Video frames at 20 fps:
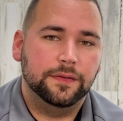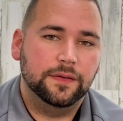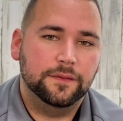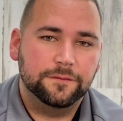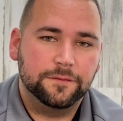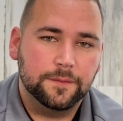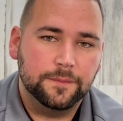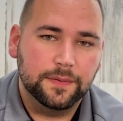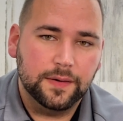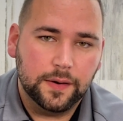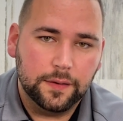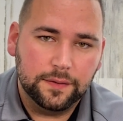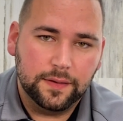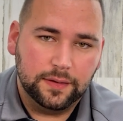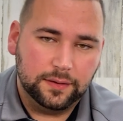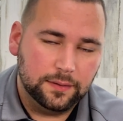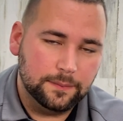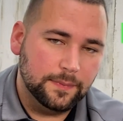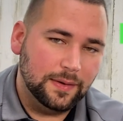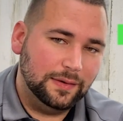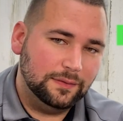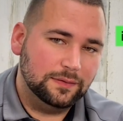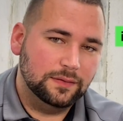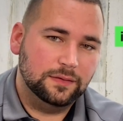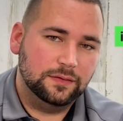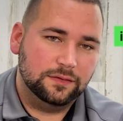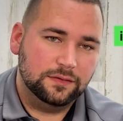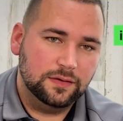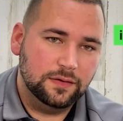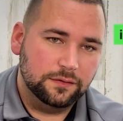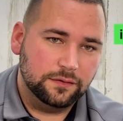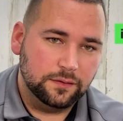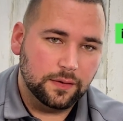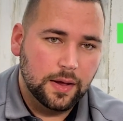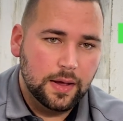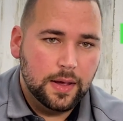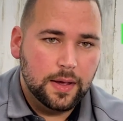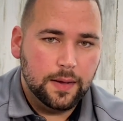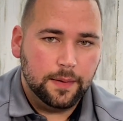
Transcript: then from there they can make the decision.